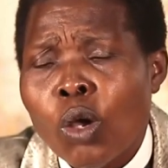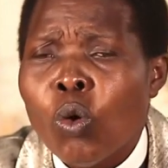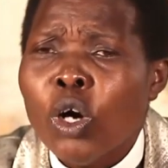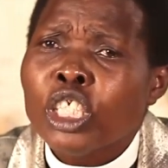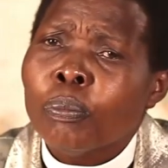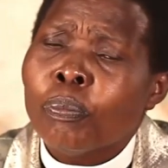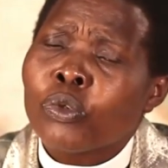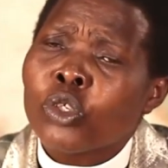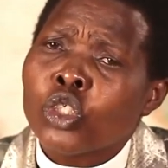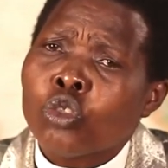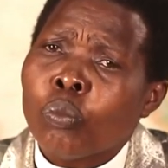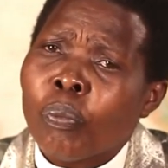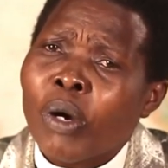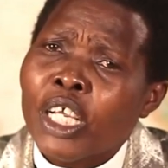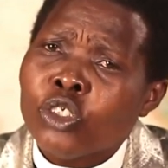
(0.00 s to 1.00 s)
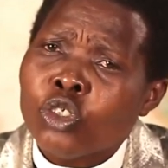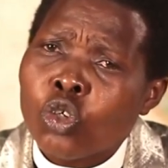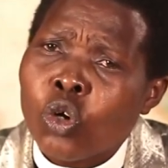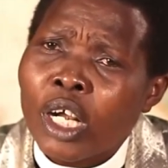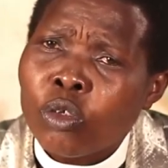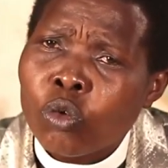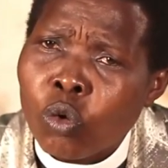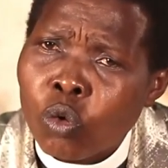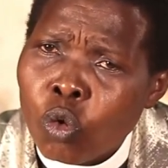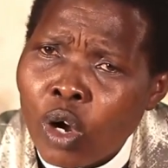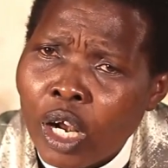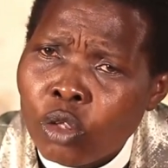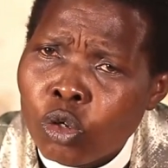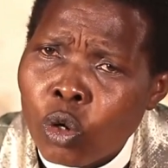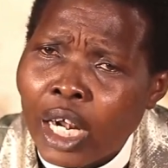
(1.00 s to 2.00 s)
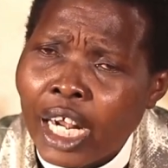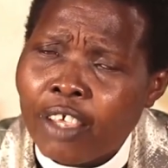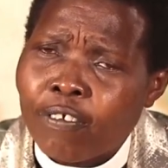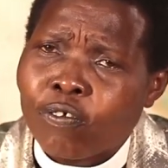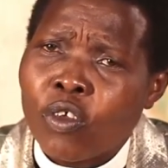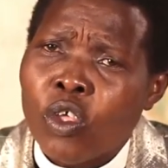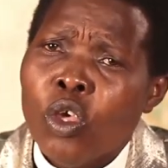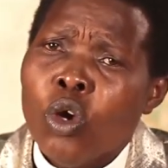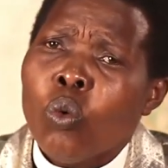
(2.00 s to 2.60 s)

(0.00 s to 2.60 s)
What preoccupies your, your, your, your life?